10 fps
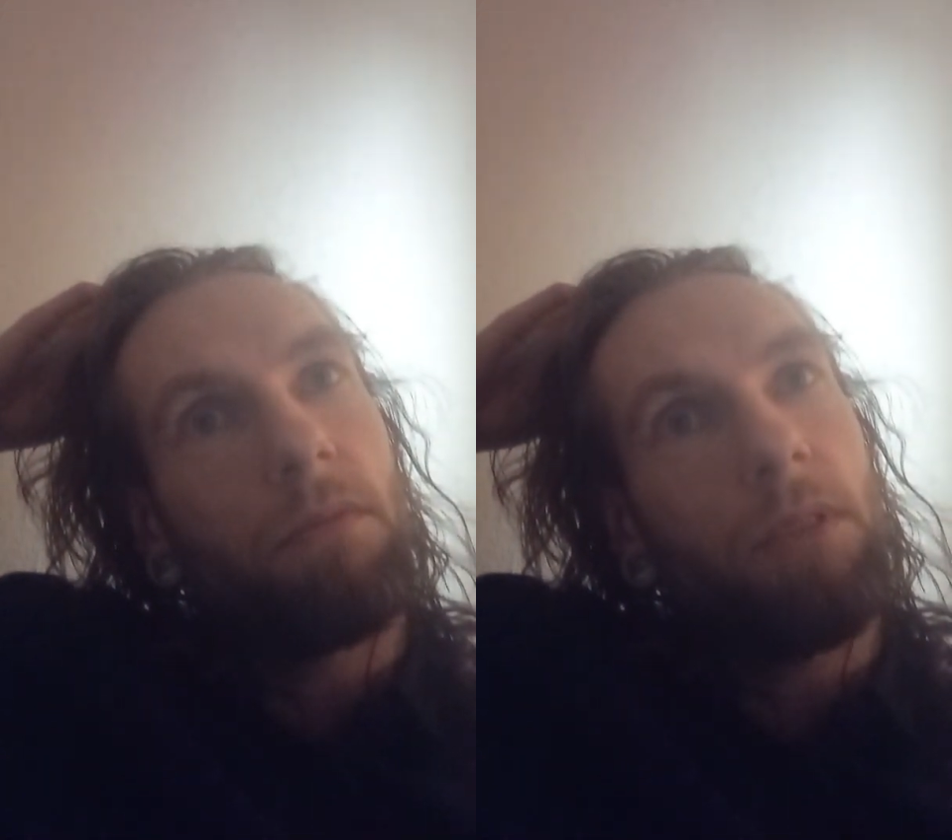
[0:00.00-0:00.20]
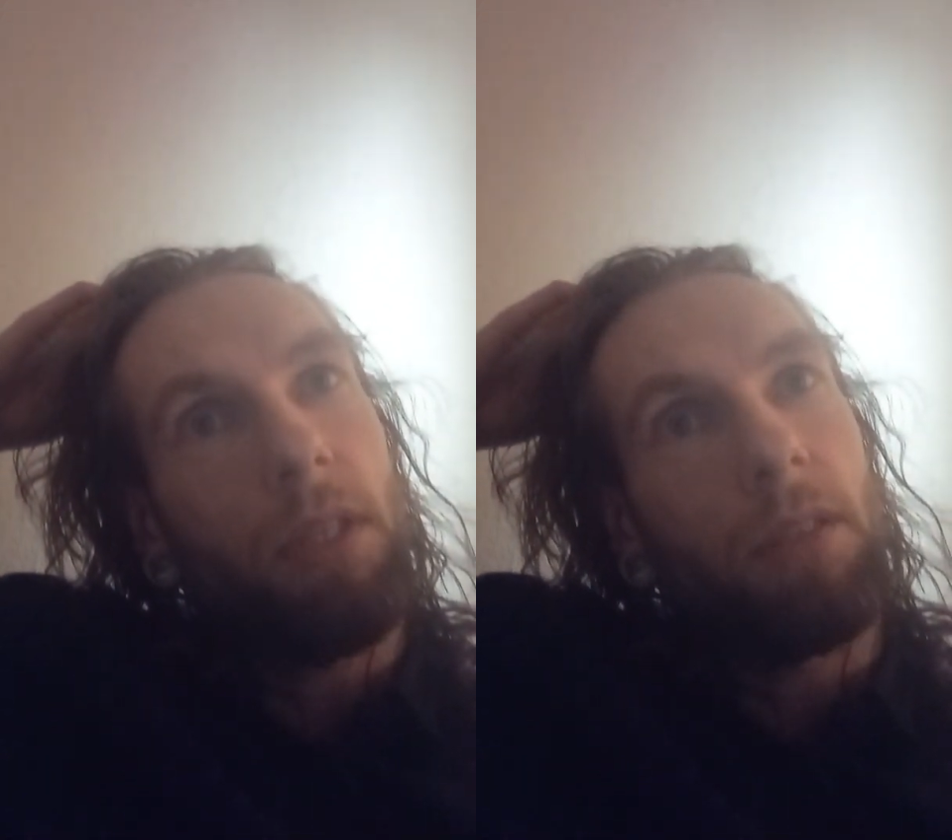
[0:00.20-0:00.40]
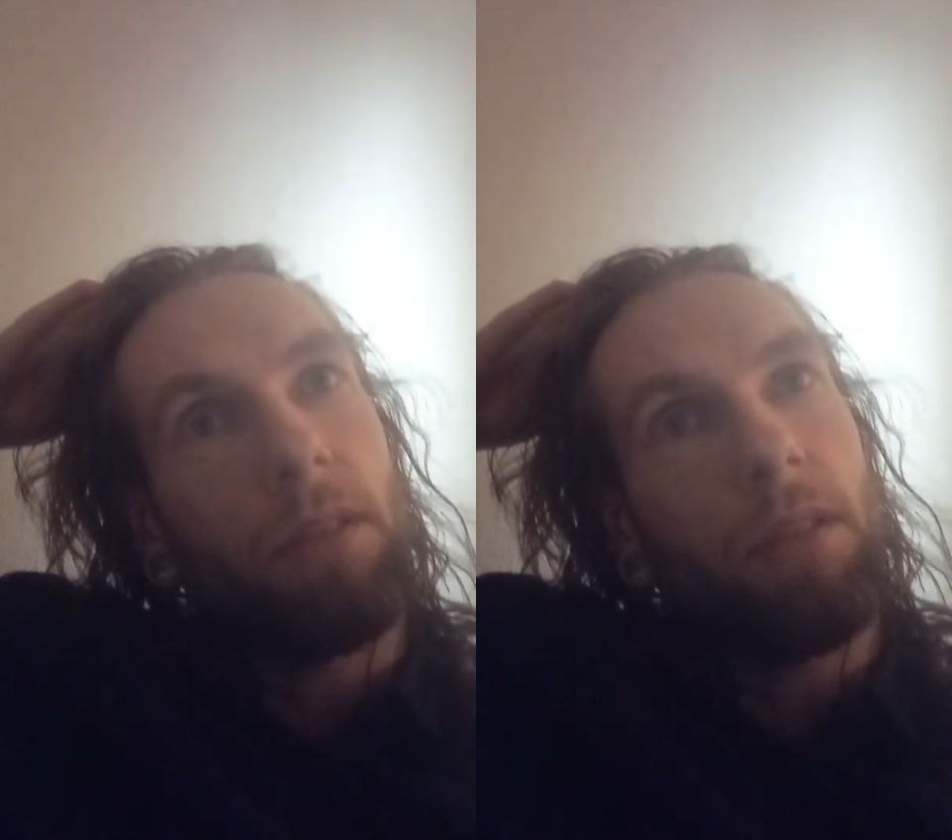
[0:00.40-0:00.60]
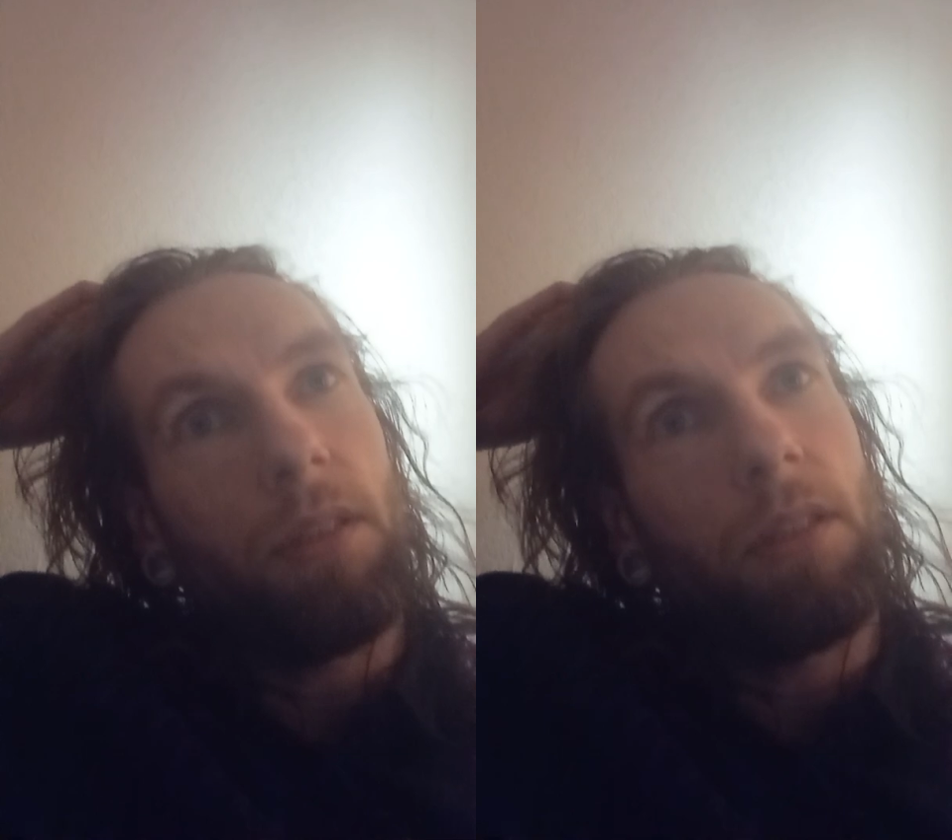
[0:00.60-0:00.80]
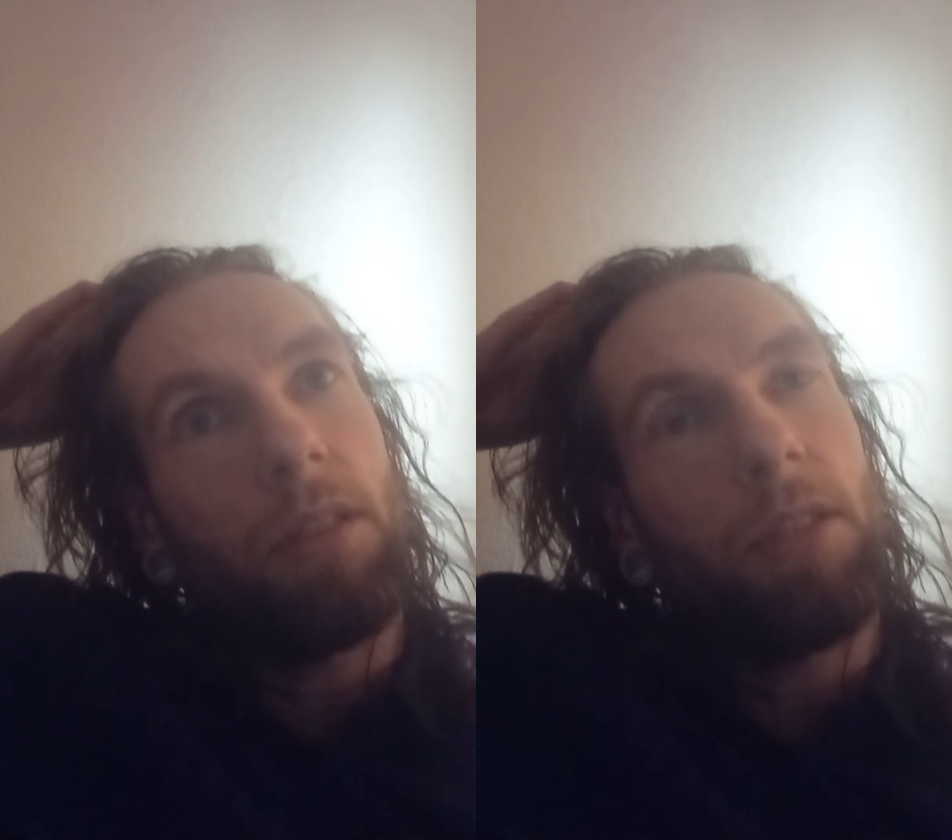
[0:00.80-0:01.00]
yeah,
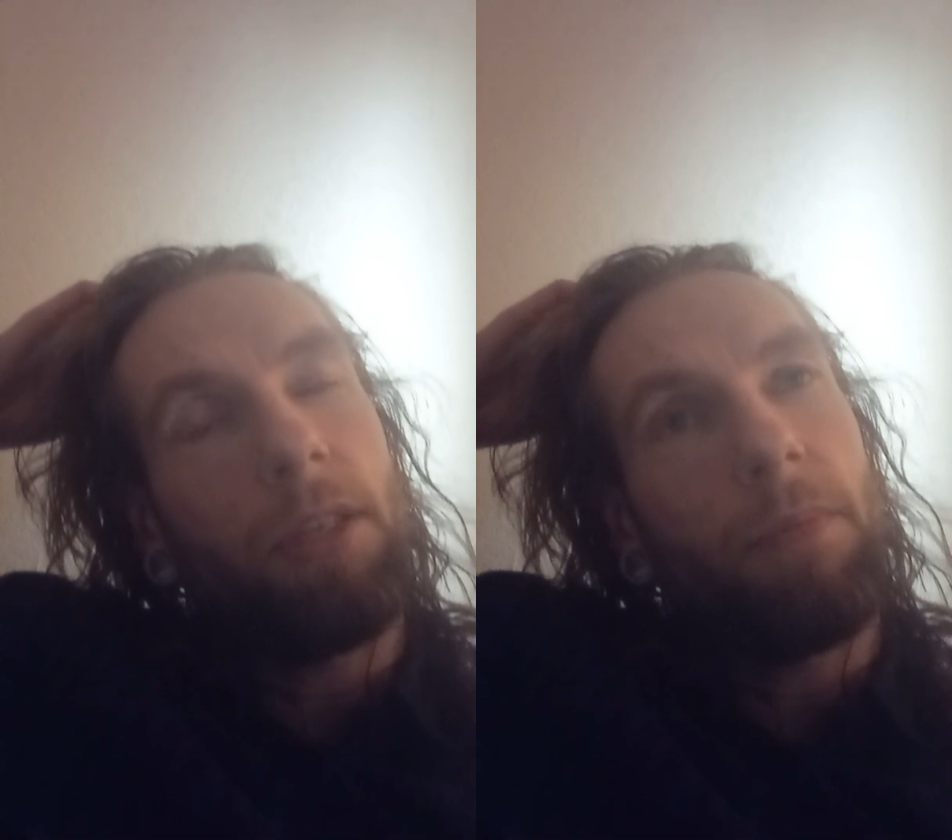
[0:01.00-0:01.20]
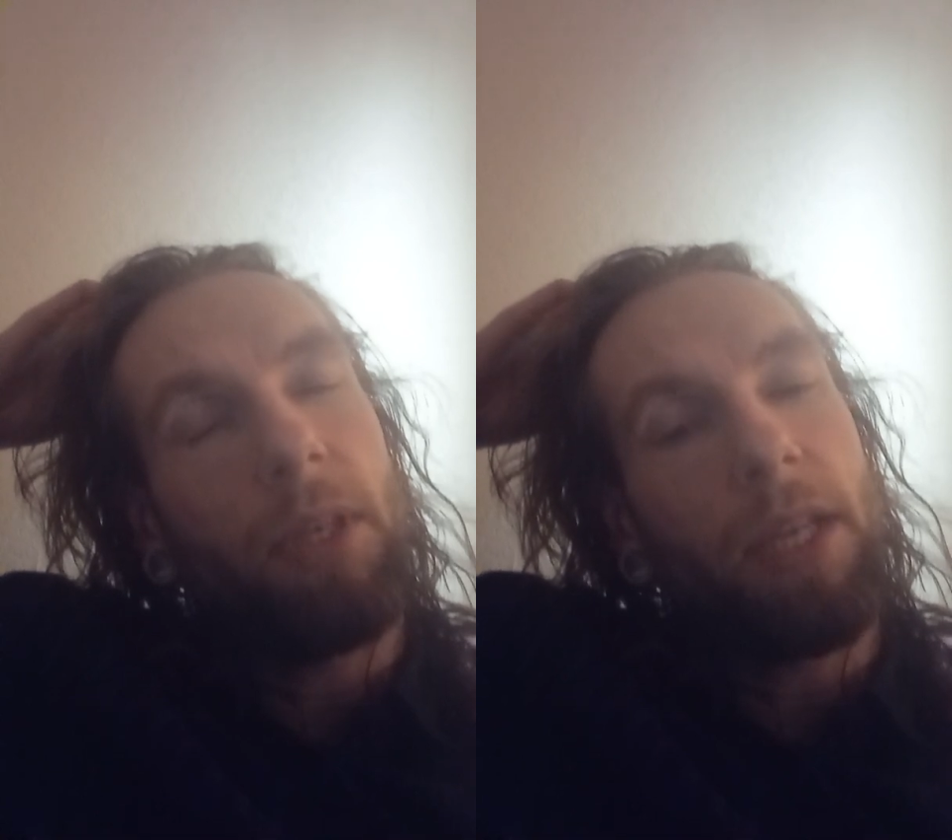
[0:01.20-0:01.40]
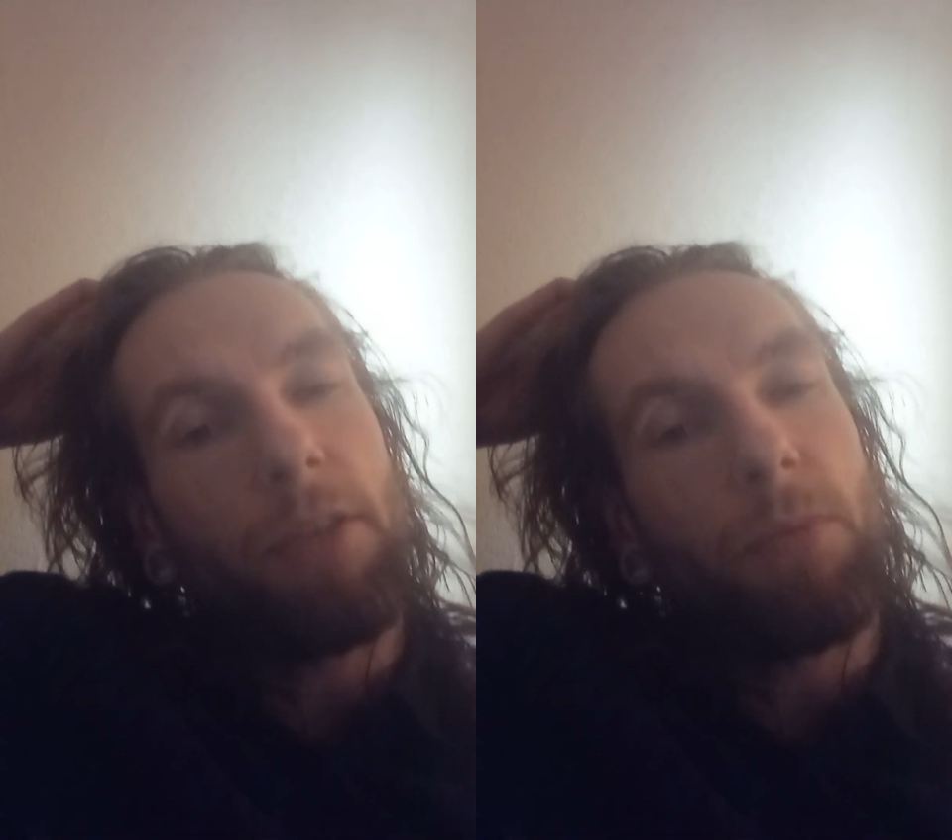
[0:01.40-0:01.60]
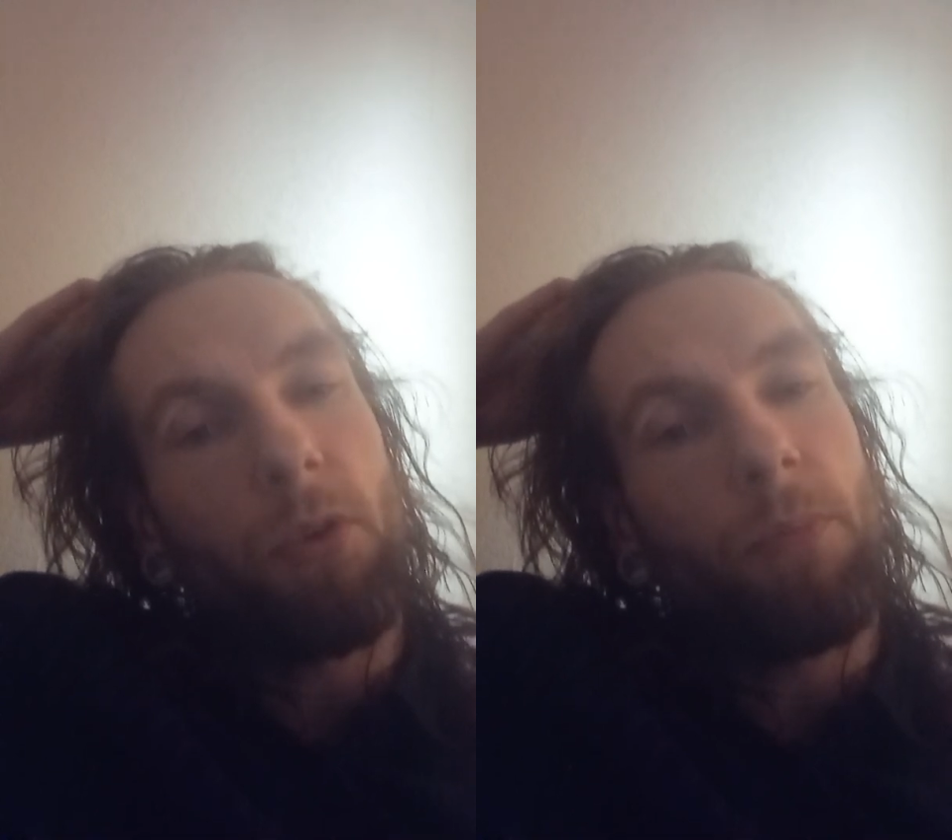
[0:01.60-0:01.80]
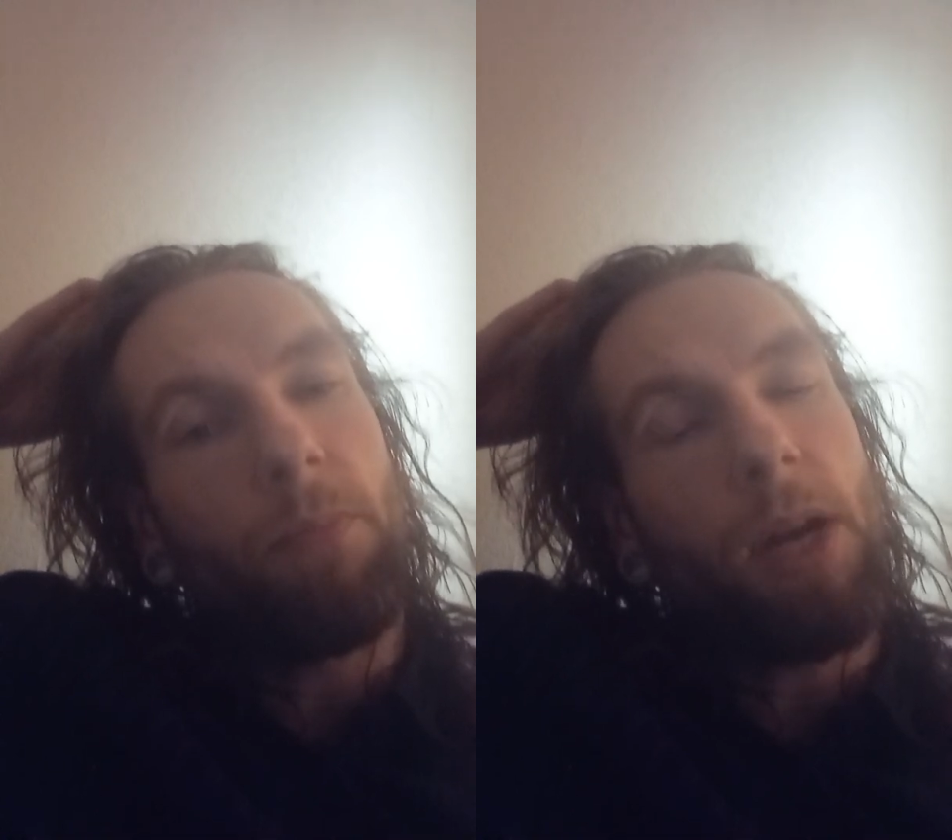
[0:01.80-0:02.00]
it simply has
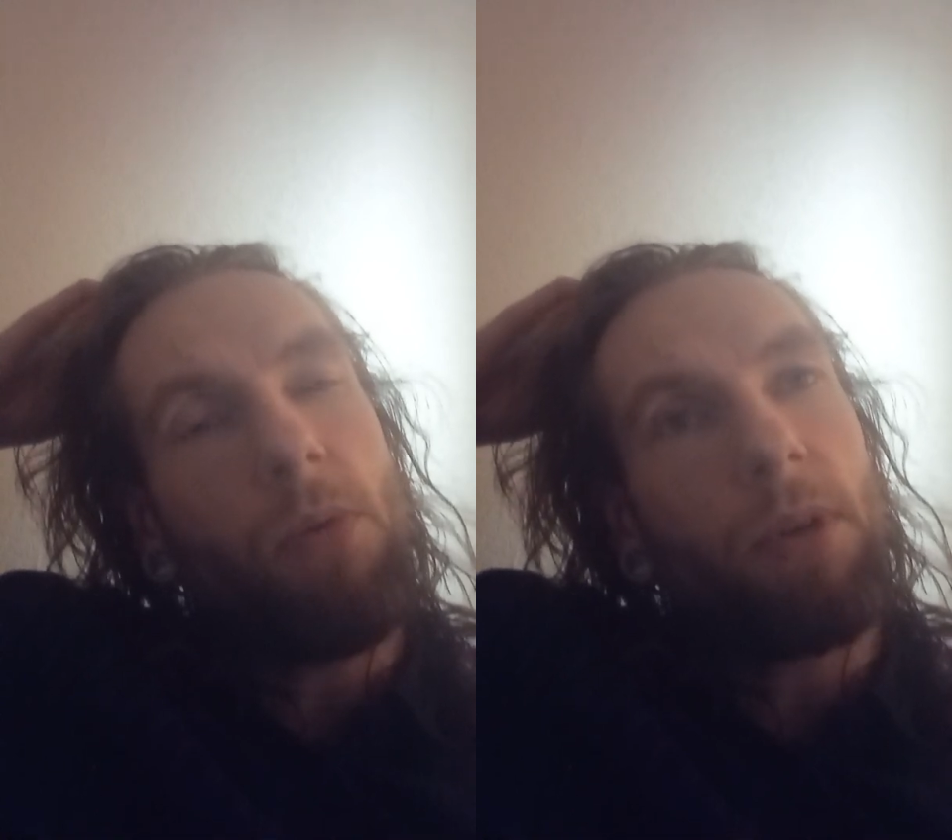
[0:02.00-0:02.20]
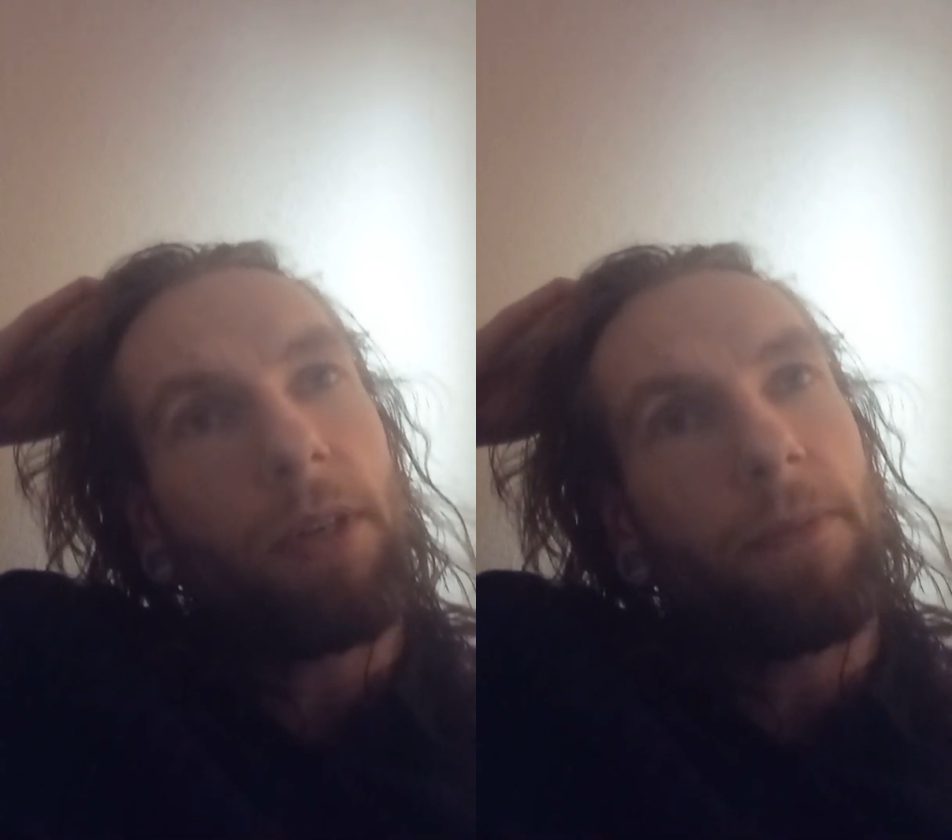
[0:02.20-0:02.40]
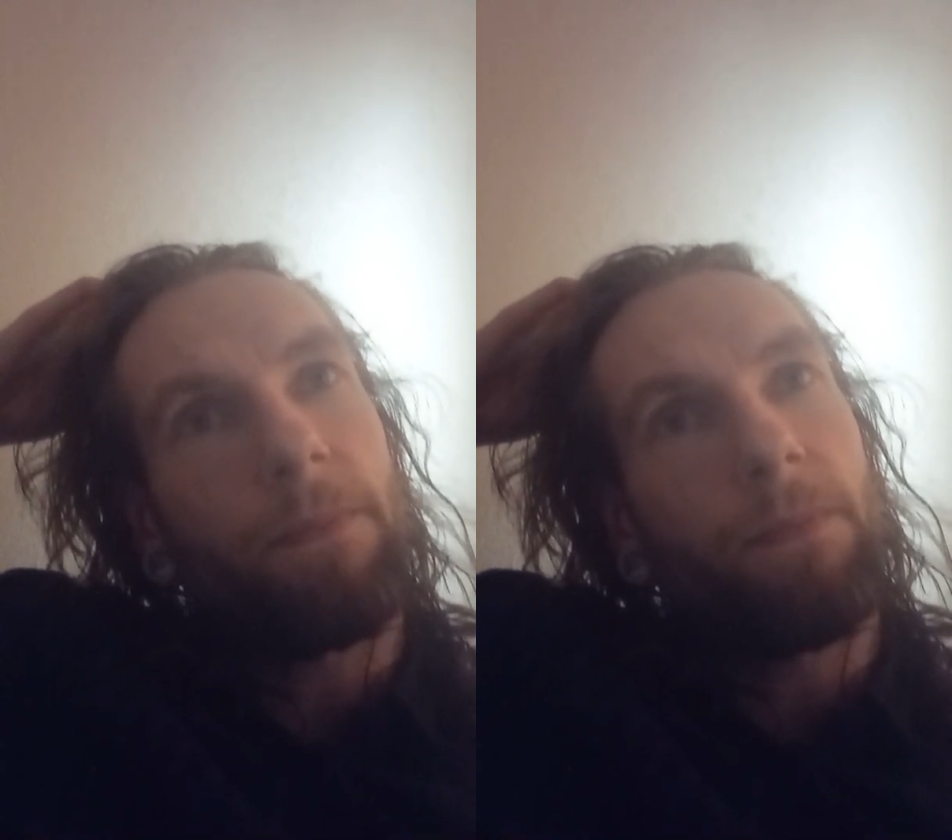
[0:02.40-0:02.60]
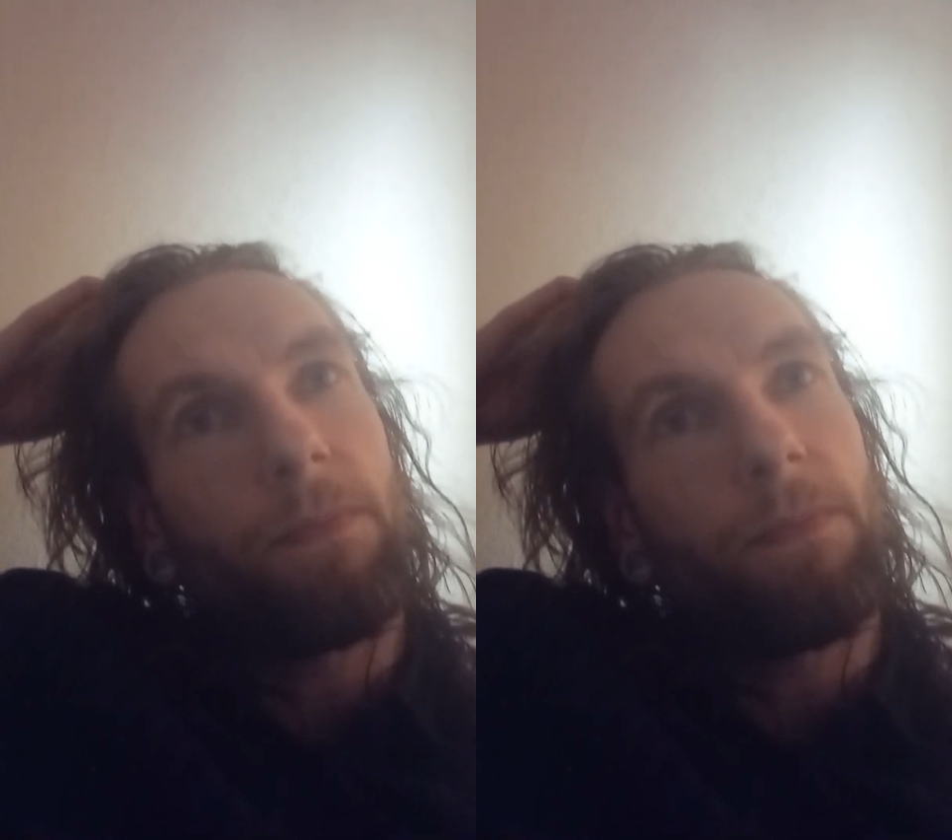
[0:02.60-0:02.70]
more power.